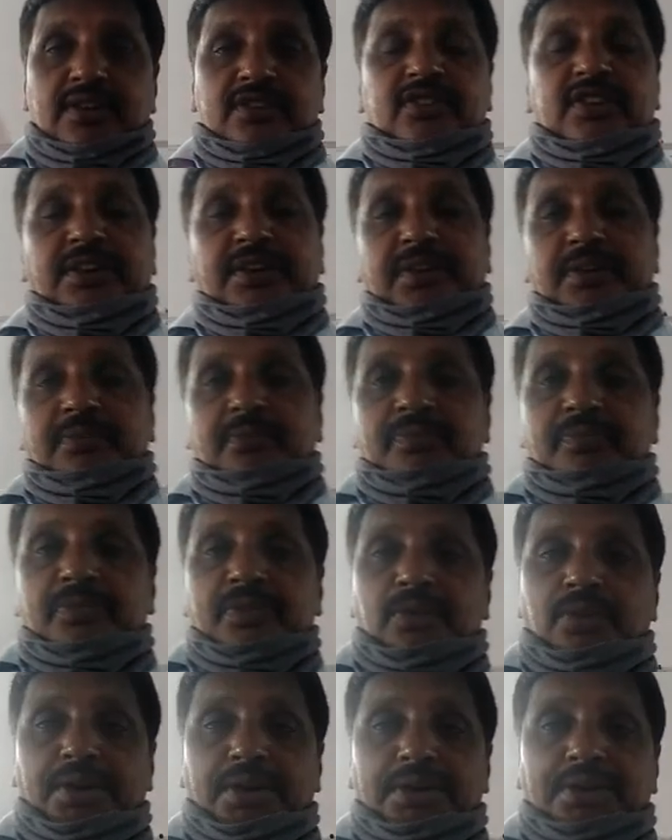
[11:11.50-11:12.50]
city.
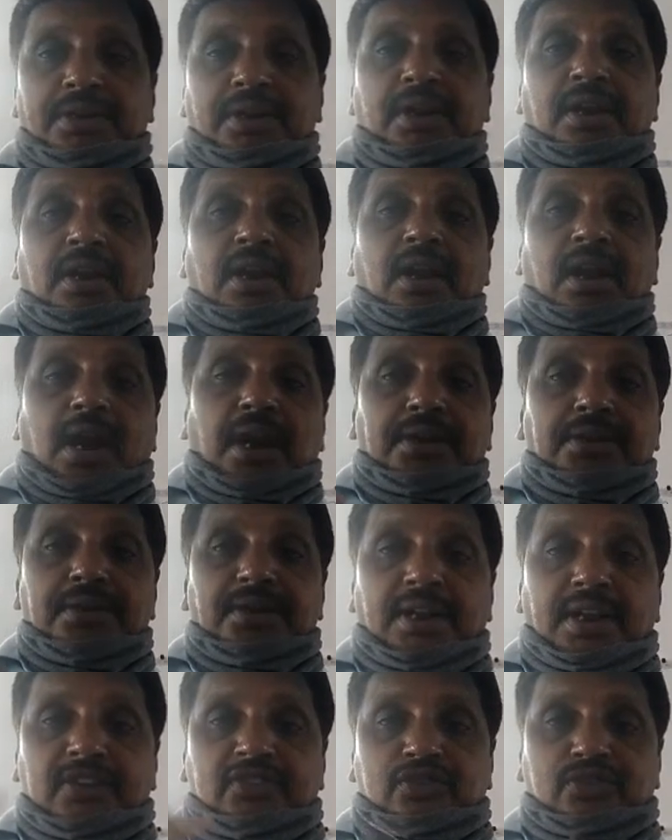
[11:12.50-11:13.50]
Got it?
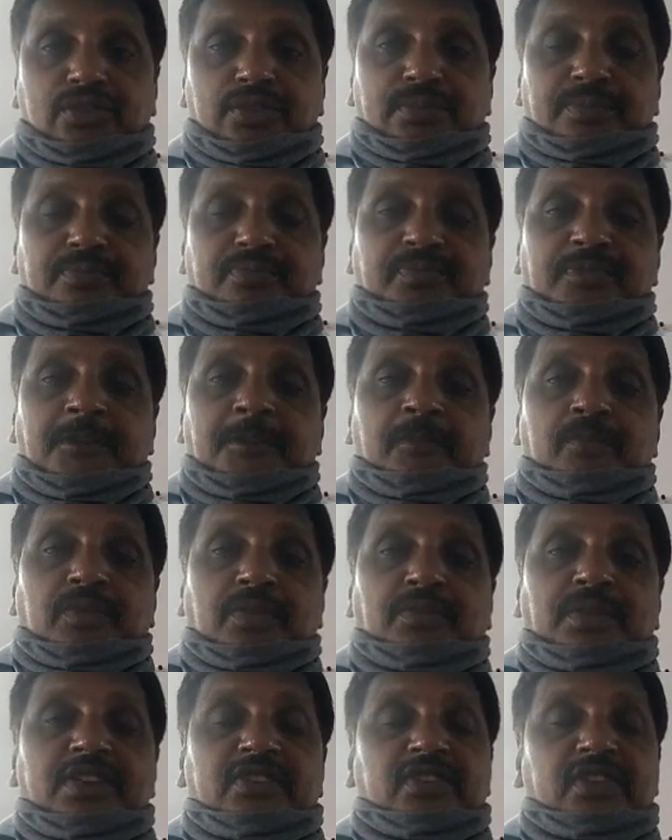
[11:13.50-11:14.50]
And next,
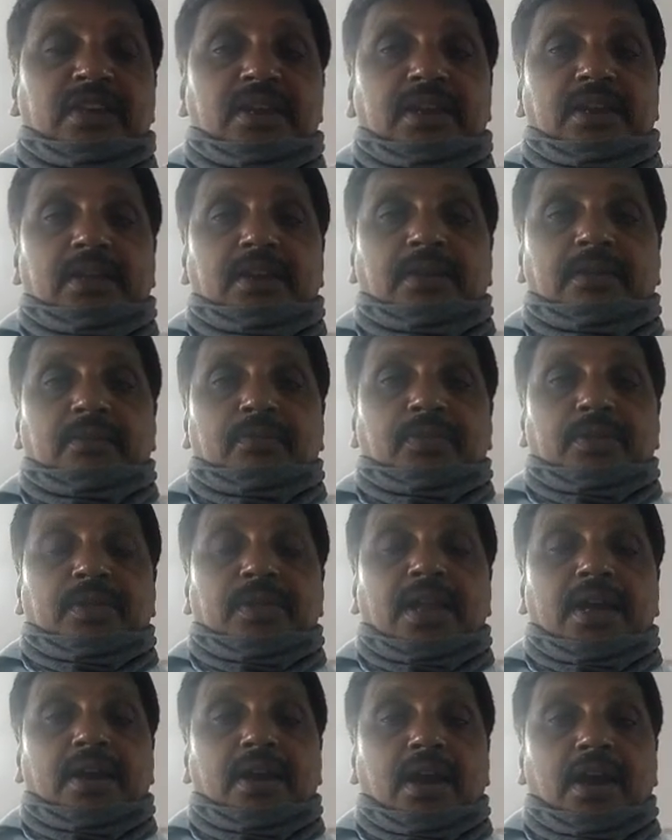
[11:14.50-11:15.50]
we see
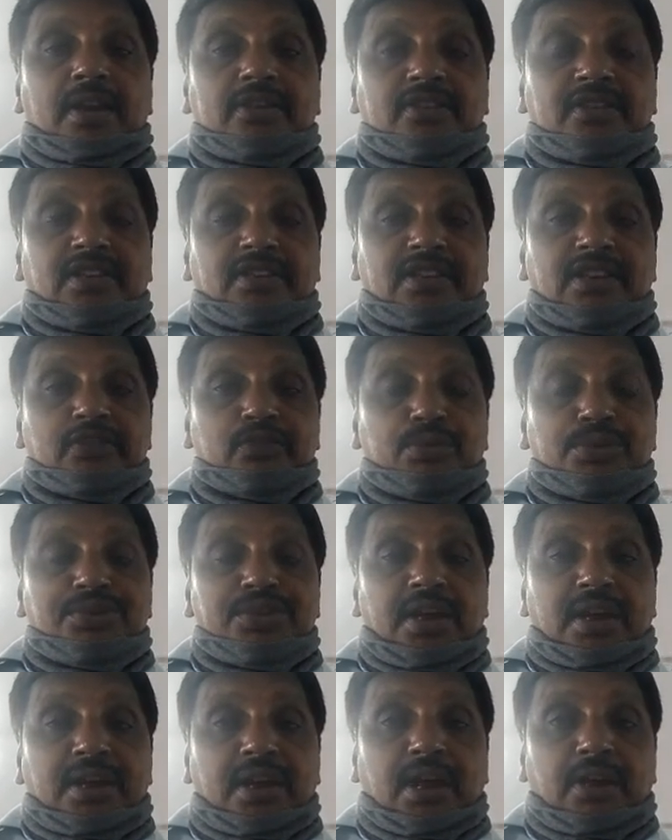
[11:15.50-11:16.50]
there are cities
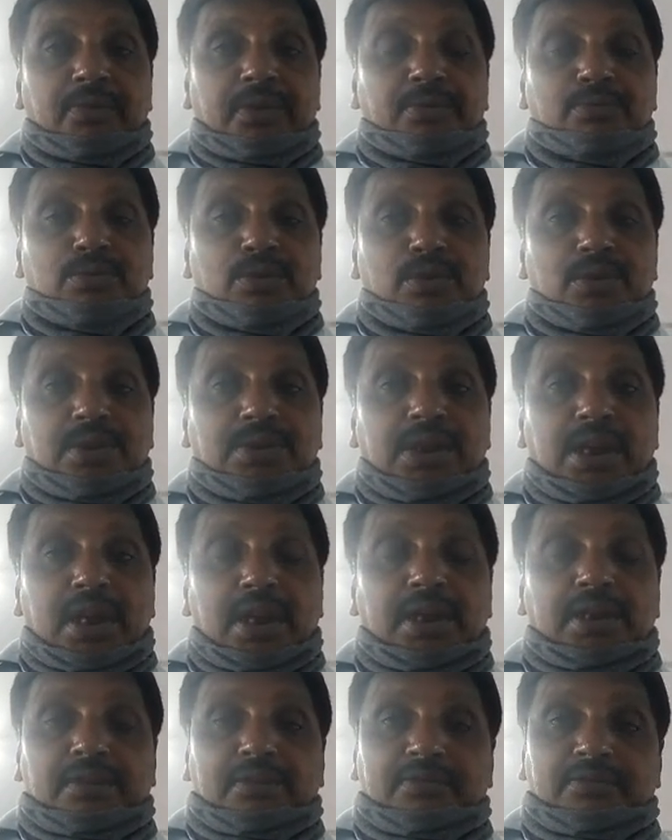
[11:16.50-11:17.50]
which are having more
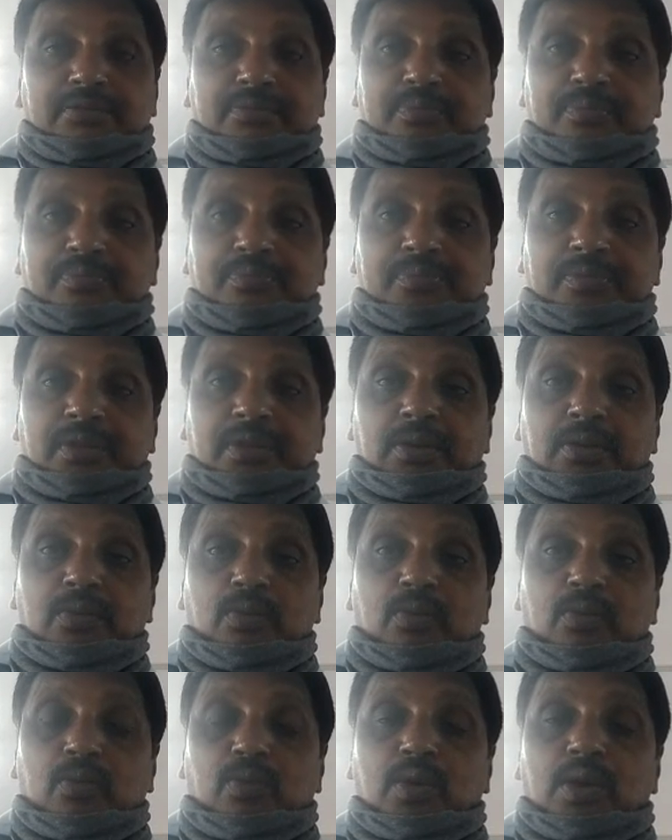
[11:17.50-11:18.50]
than
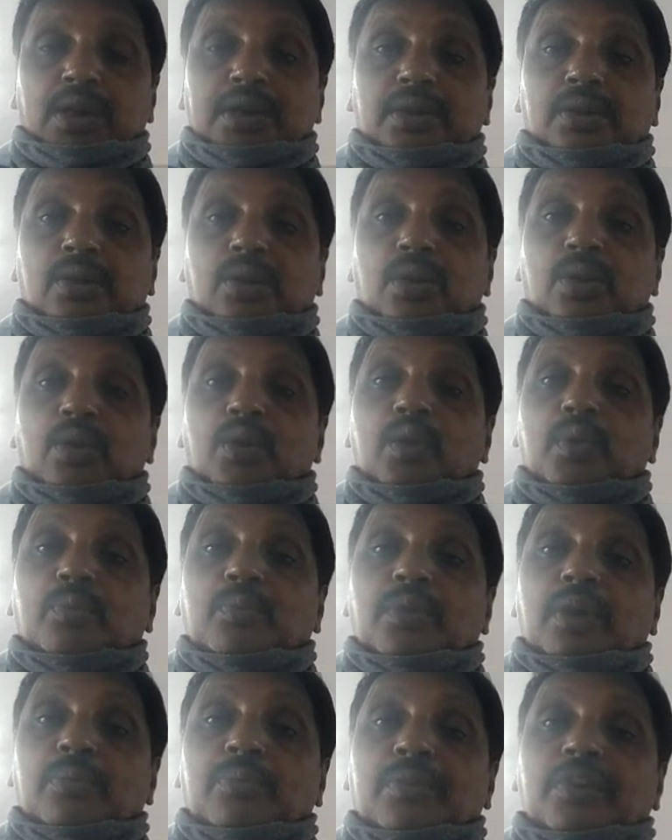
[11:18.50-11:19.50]
1
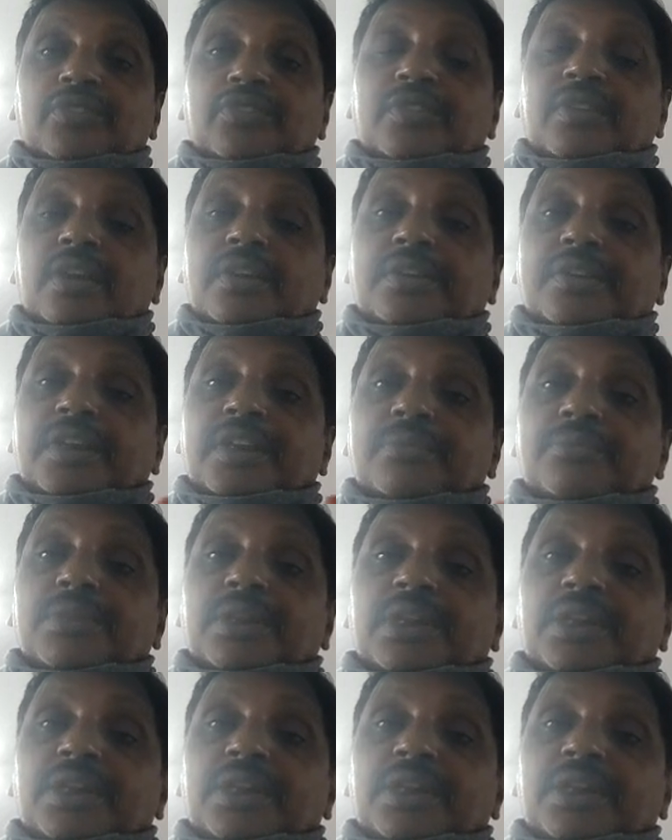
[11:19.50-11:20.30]
crore population or 10